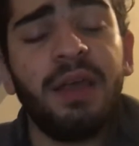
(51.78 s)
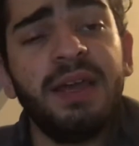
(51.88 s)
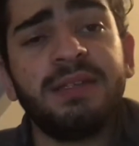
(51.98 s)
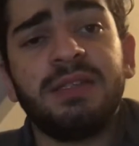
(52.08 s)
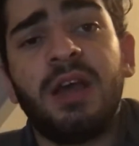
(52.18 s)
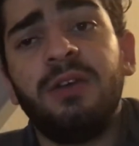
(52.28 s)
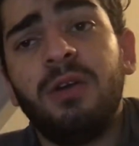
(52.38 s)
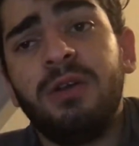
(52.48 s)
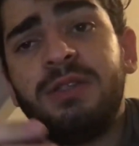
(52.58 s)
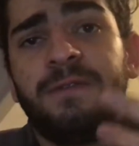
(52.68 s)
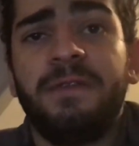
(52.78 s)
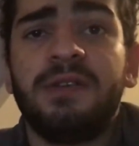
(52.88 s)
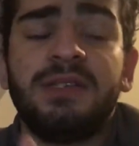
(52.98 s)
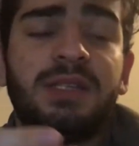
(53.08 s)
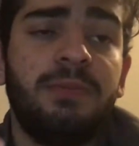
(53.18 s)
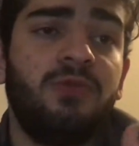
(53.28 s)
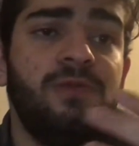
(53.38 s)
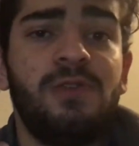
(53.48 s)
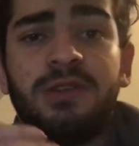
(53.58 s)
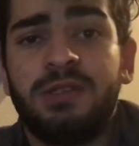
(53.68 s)
Yes, I know it's the first step
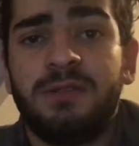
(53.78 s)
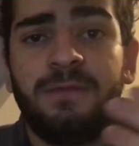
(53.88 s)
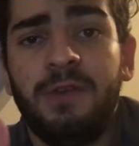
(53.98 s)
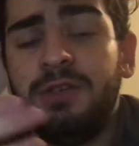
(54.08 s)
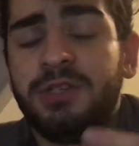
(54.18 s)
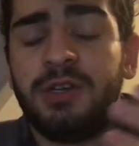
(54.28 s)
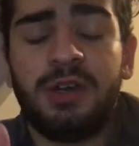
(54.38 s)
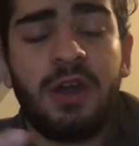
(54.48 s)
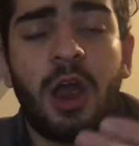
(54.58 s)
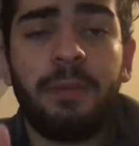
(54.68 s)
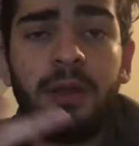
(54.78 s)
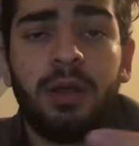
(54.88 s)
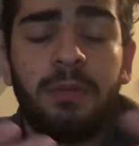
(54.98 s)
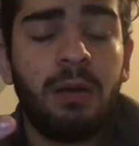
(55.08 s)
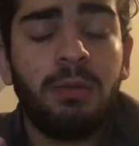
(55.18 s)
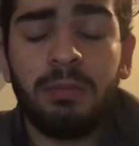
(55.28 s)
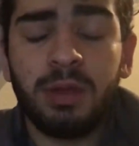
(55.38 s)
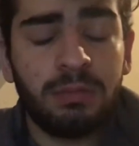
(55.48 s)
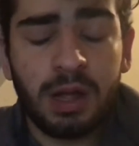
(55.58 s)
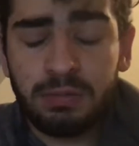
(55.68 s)
towards future and hybrid and blah blah
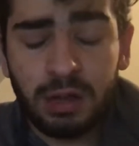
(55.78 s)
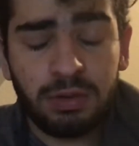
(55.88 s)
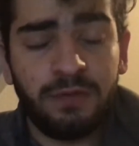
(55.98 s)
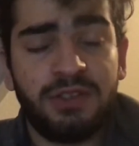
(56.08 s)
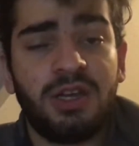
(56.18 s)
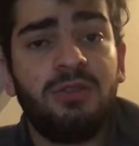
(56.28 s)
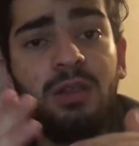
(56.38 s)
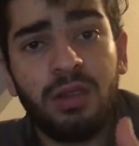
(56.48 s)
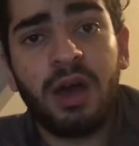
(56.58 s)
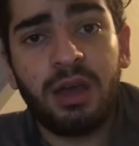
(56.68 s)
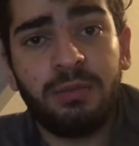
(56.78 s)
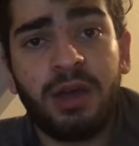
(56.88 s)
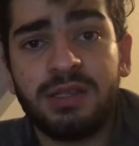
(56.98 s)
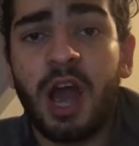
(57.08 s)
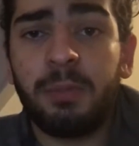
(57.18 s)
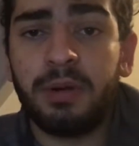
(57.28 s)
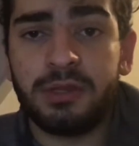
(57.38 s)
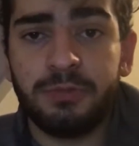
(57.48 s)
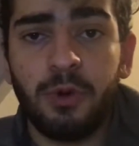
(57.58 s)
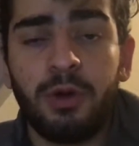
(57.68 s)
blah blah blah blah, which I don't like because hybrid
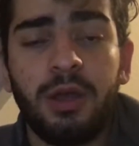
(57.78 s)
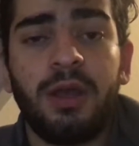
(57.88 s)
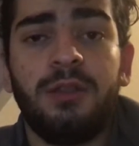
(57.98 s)
is boring.